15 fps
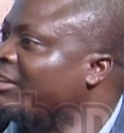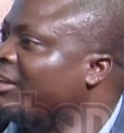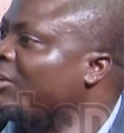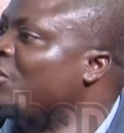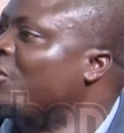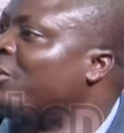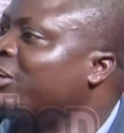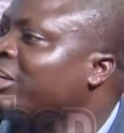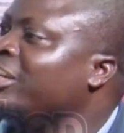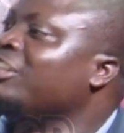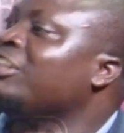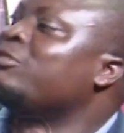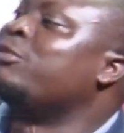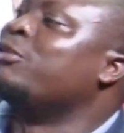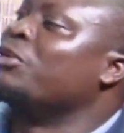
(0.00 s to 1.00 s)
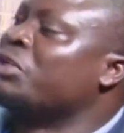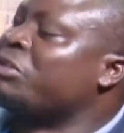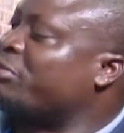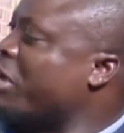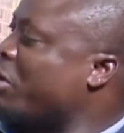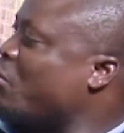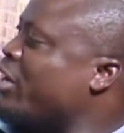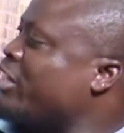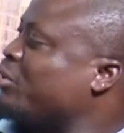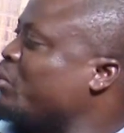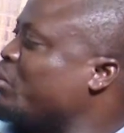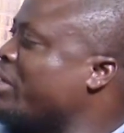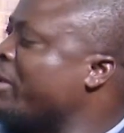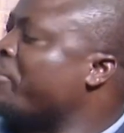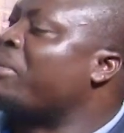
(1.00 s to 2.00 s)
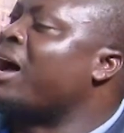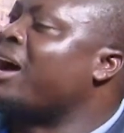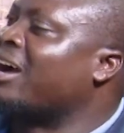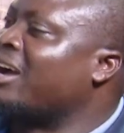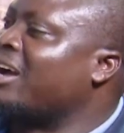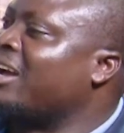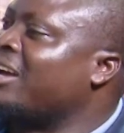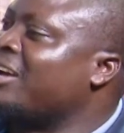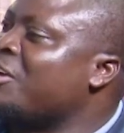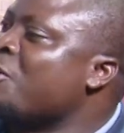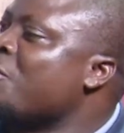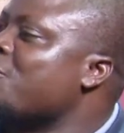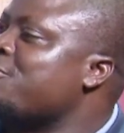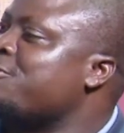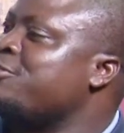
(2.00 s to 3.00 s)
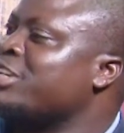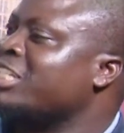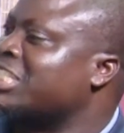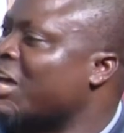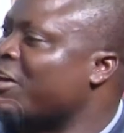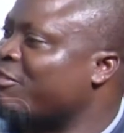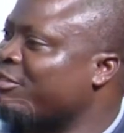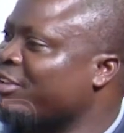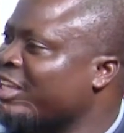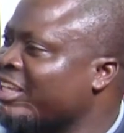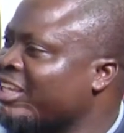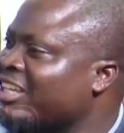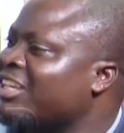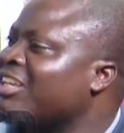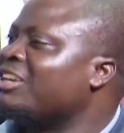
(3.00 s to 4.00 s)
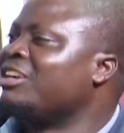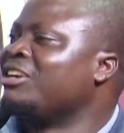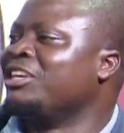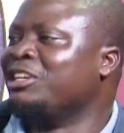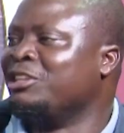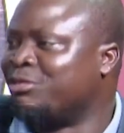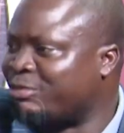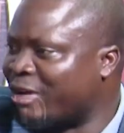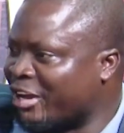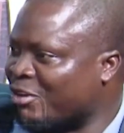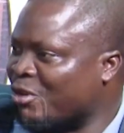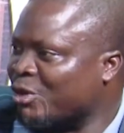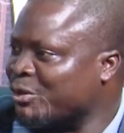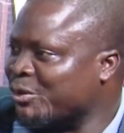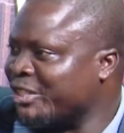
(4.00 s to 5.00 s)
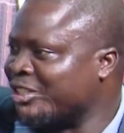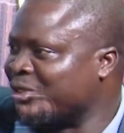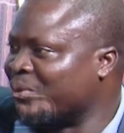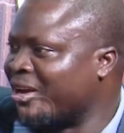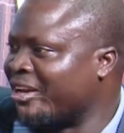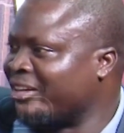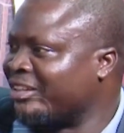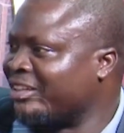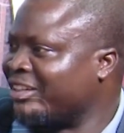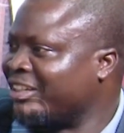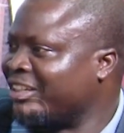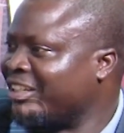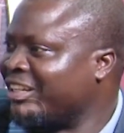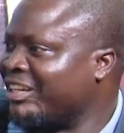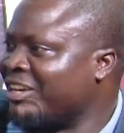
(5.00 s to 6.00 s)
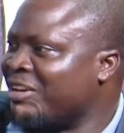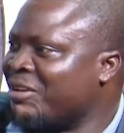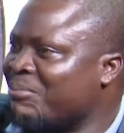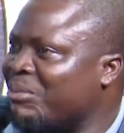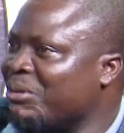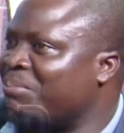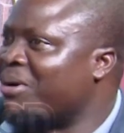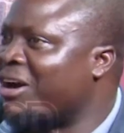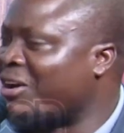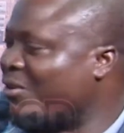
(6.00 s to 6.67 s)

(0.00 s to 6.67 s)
No, for, if I went to the bank. Exactly. Vis-a-vis -vis if this I one. go to this one. Yes. yes. People yes.